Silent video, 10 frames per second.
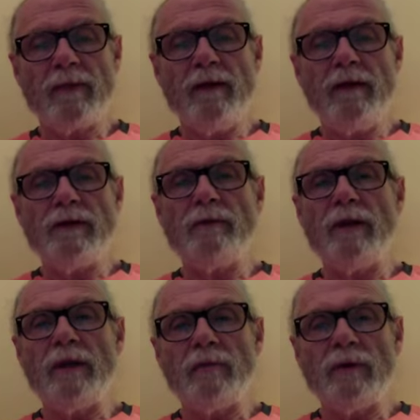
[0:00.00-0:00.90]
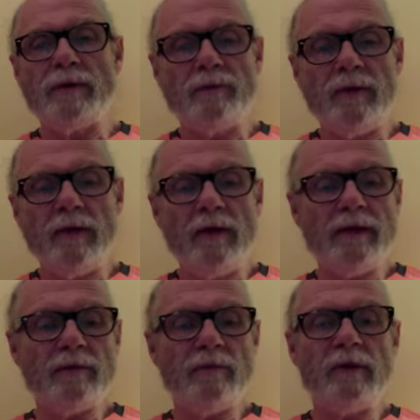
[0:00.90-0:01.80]
So in other words,
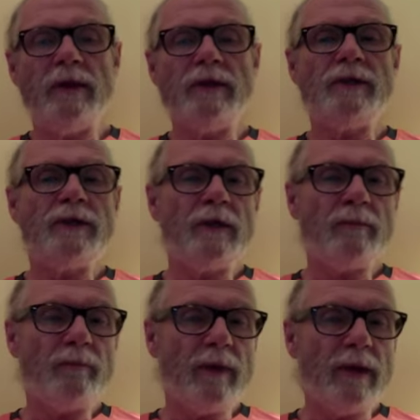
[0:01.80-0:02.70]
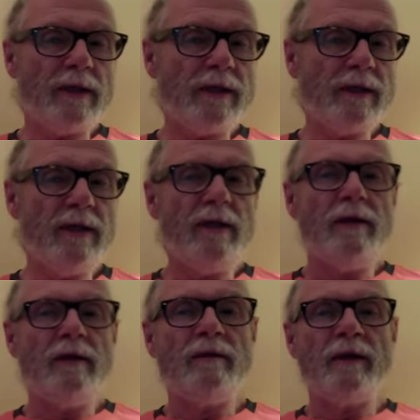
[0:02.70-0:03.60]
it's a relationship base
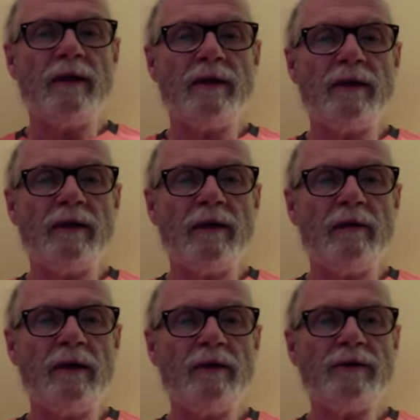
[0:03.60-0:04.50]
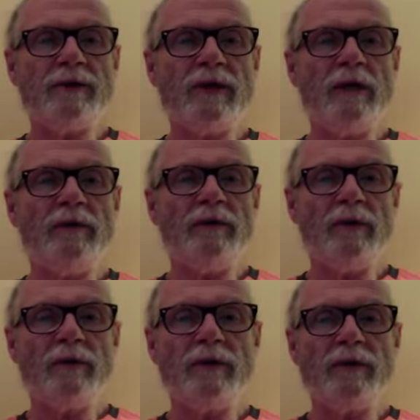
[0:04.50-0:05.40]
that allows the child to know
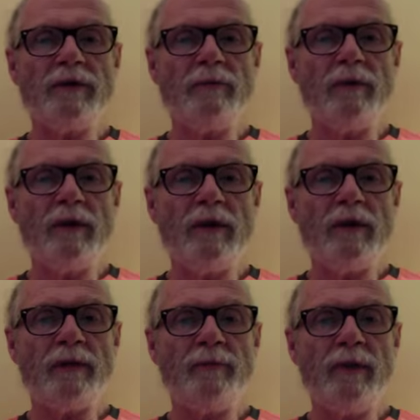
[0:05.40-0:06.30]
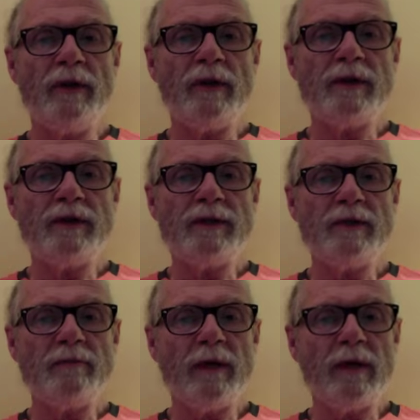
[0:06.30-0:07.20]
that there's somebody in a
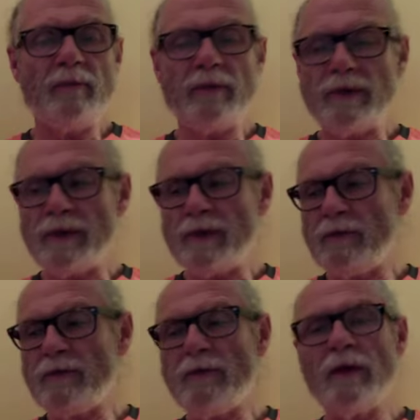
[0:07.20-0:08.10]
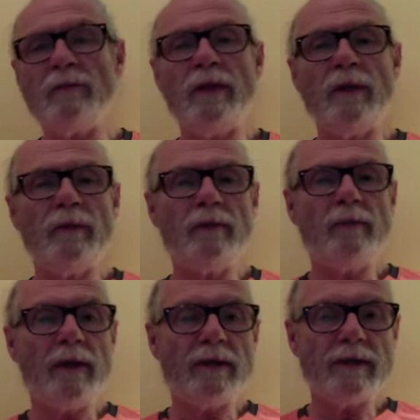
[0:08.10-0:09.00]
decision-making position who's going to be able to
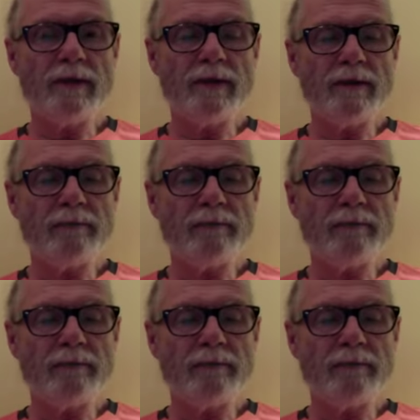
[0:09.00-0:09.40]
make decisions.